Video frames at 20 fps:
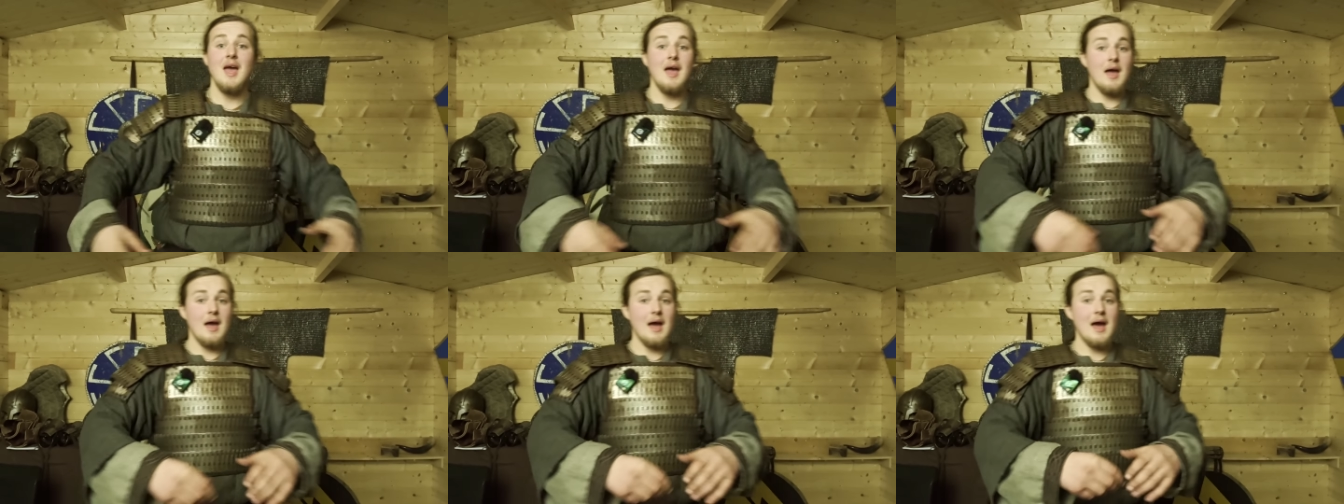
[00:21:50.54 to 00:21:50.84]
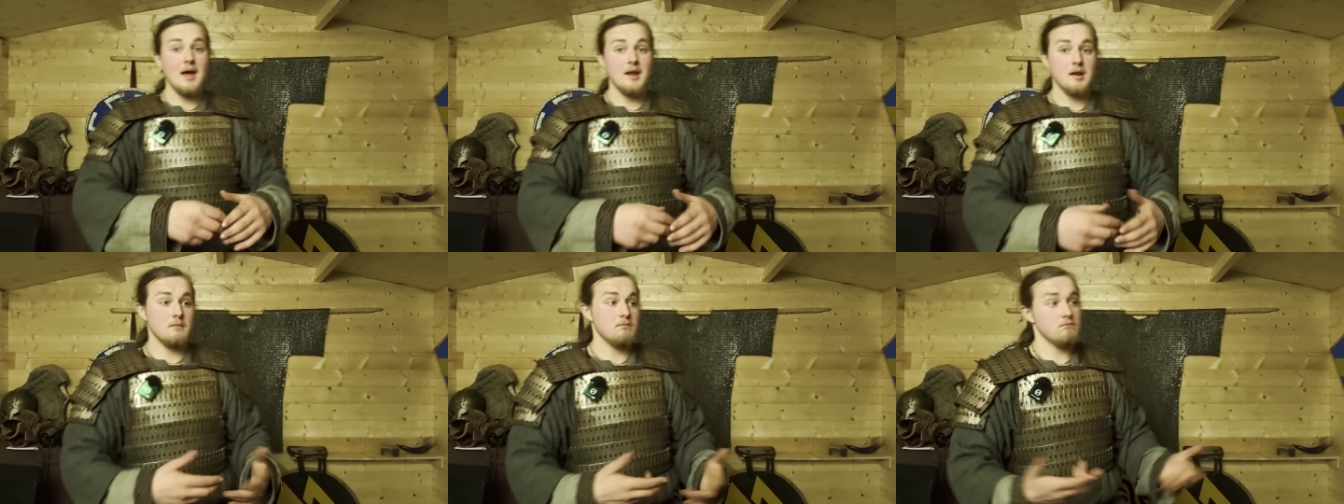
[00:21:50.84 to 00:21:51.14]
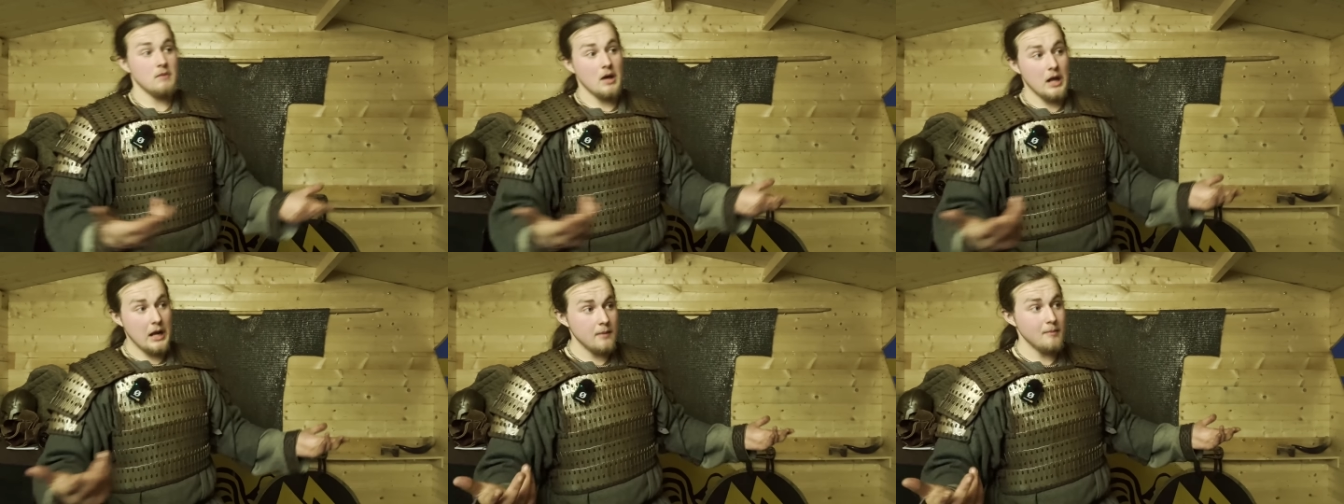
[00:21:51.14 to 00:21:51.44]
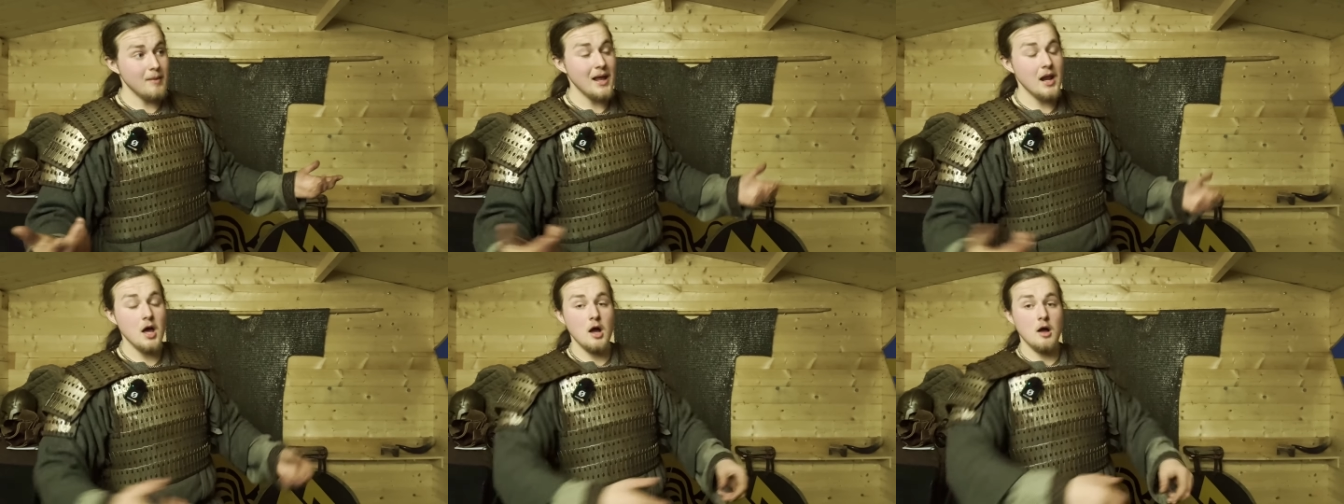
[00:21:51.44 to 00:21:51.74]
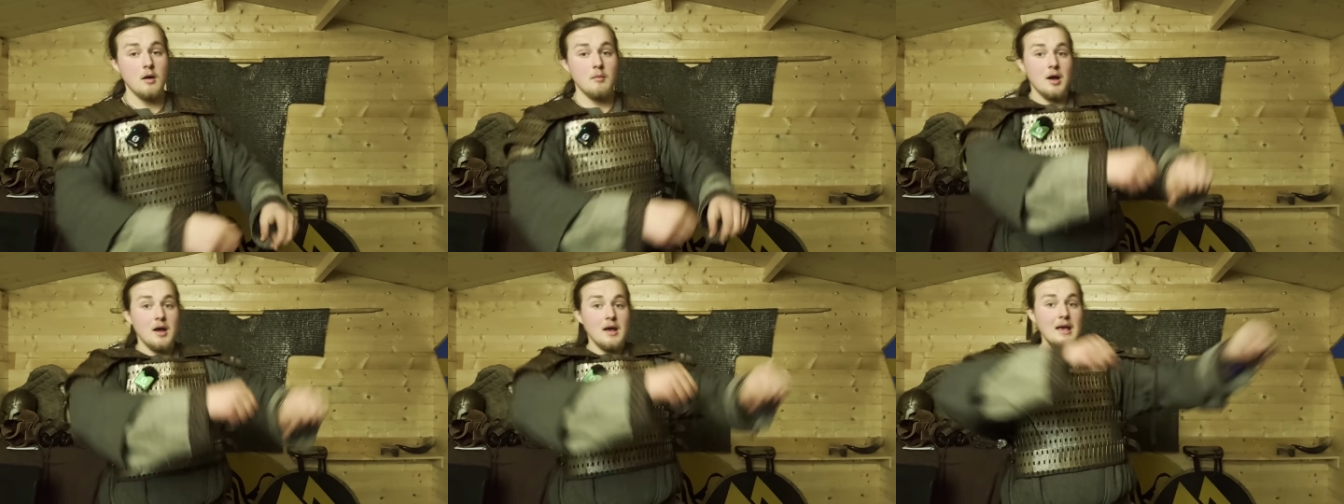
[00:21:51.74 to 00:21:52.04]
And a Lamellar
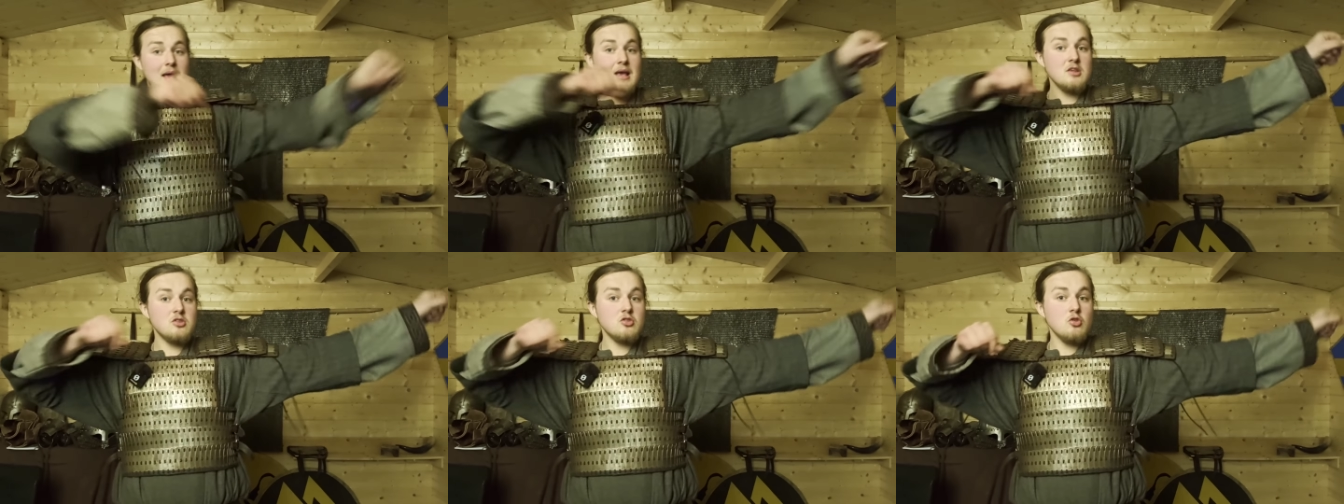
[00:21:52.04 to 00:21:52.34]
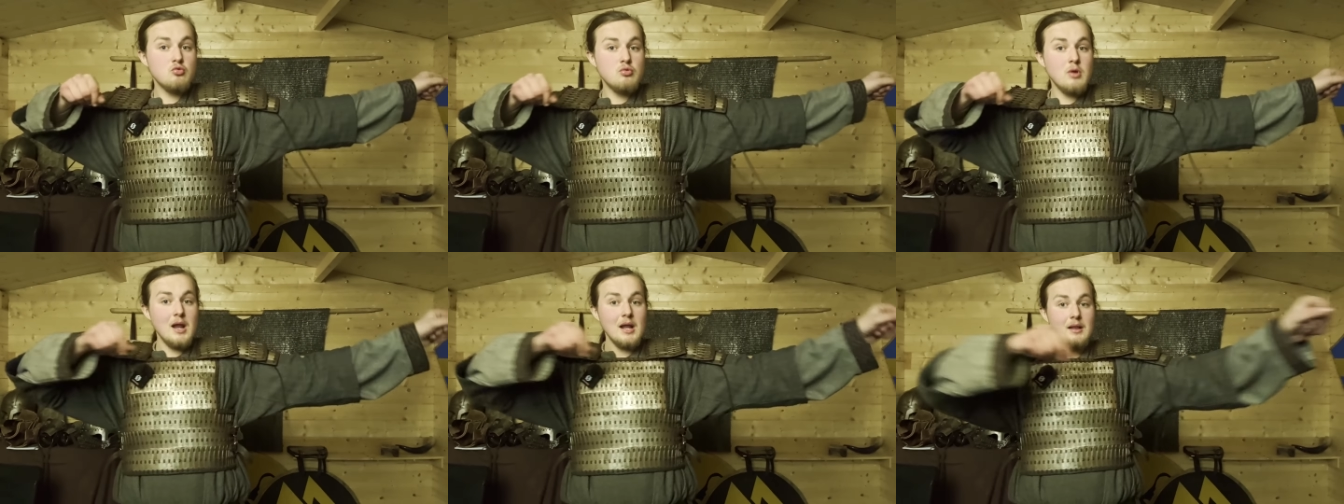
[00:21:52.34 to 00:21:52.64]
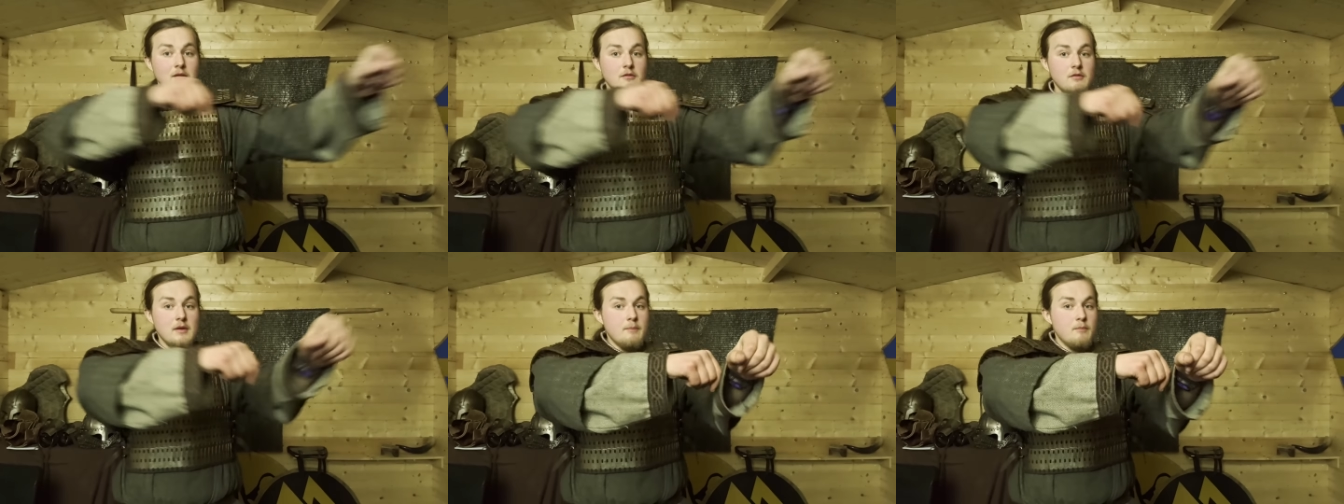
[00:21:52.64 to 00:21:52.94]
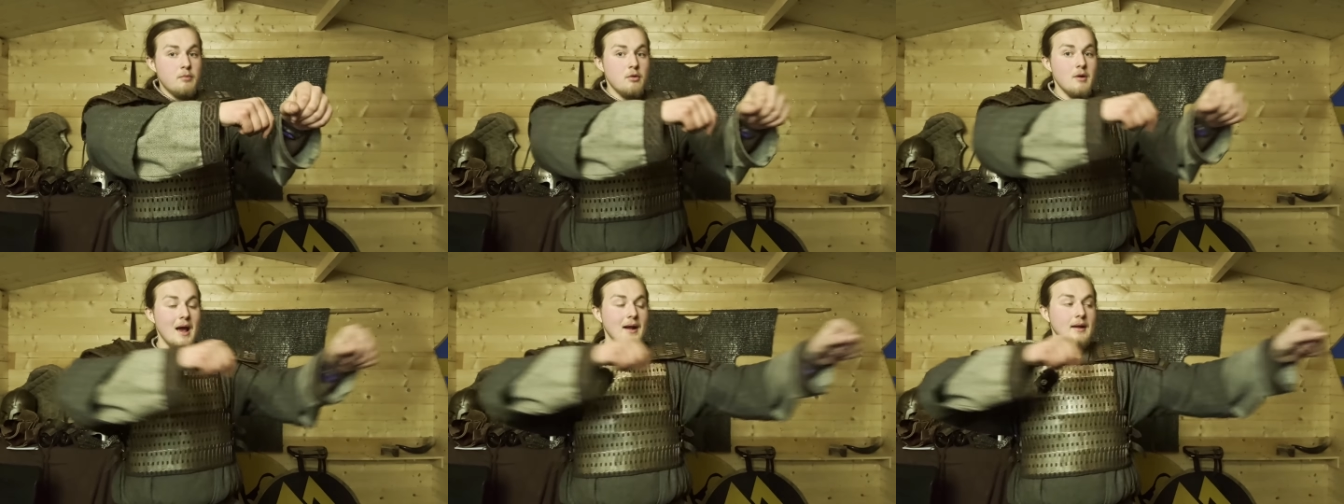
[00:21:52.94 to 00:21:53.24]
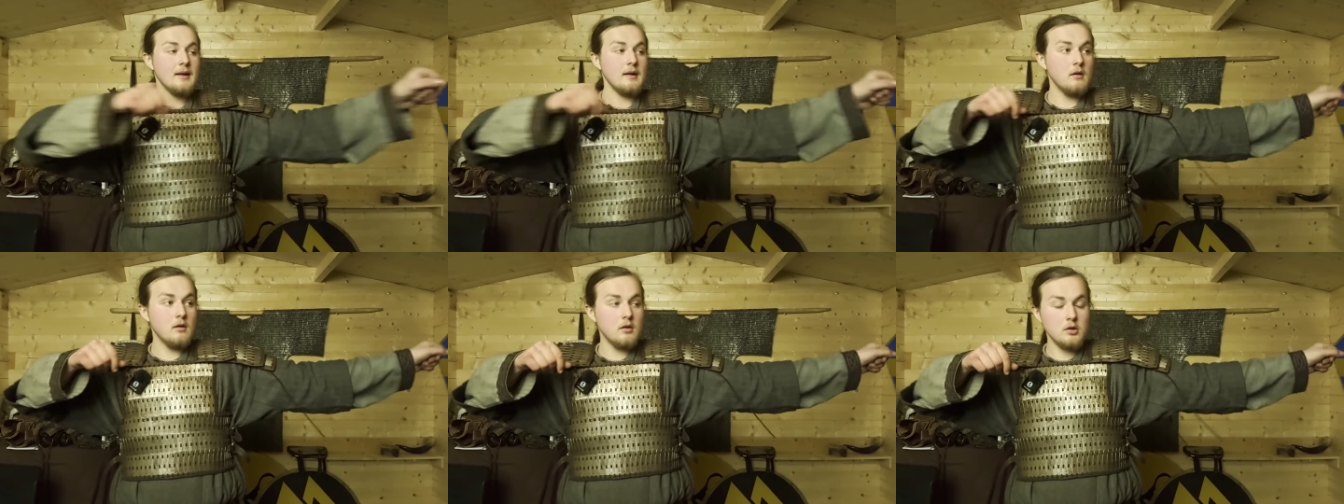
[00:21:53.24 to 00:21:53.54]
armor is relatively
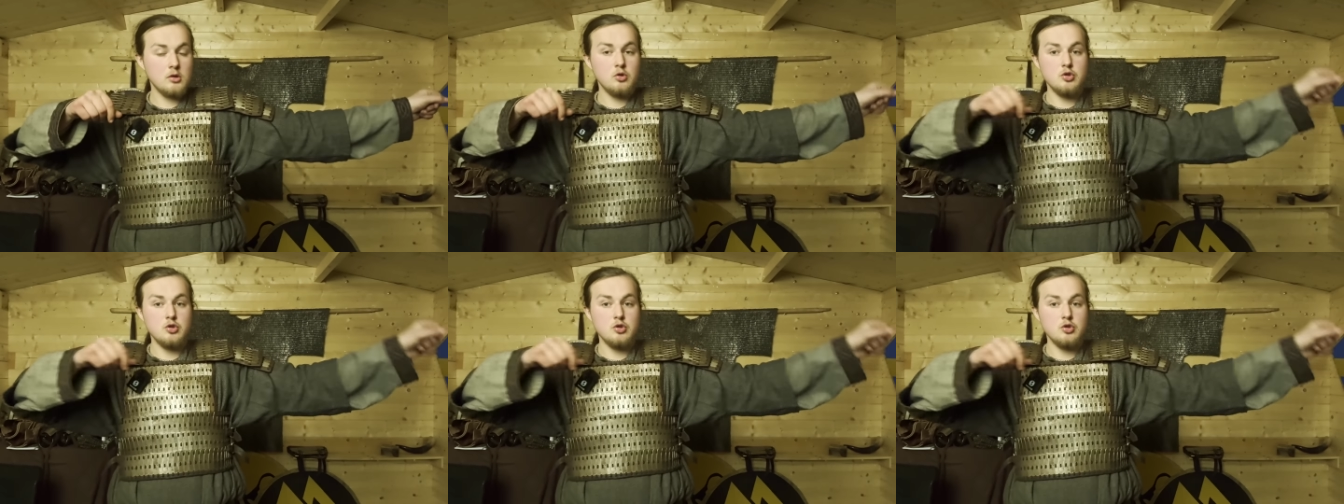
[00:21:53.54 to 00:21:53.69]
practical